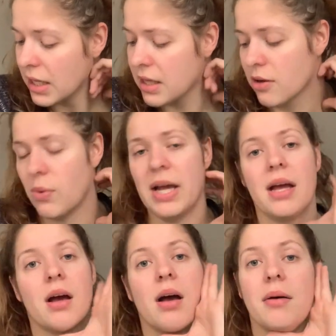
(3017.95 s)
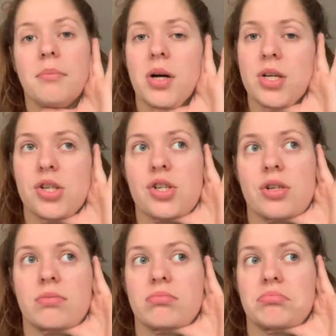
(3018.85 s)
Either way, March,
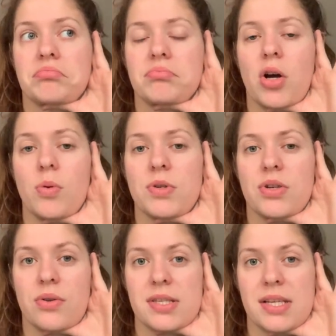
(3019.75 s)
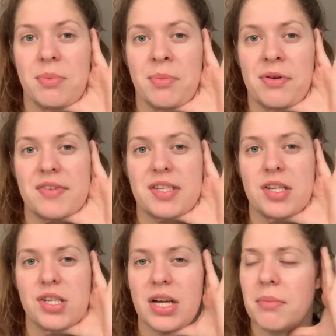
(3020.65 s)
hope to do the same amount of
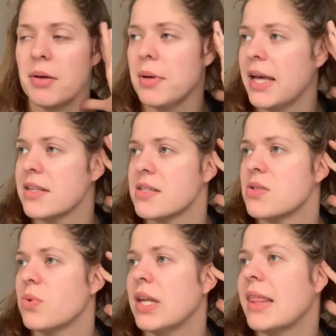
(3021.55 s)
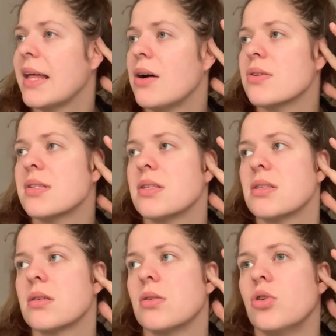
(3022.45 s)
stitching, maybe get to
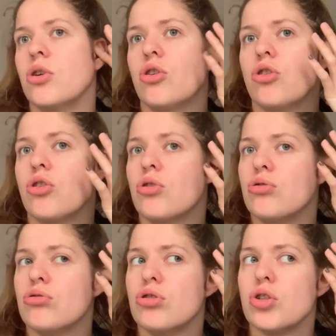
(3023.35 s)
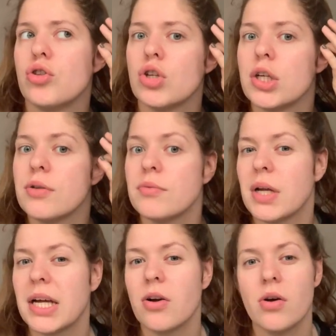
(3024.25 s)
20,000, and then
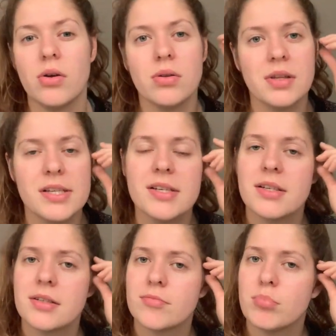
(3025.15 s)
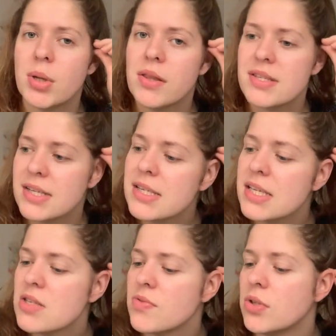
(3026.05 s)
I call the month
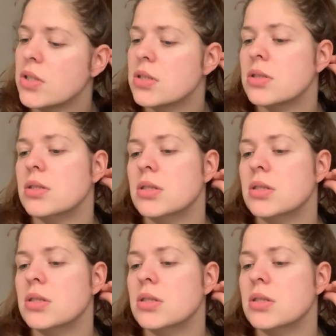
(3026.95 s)
successful.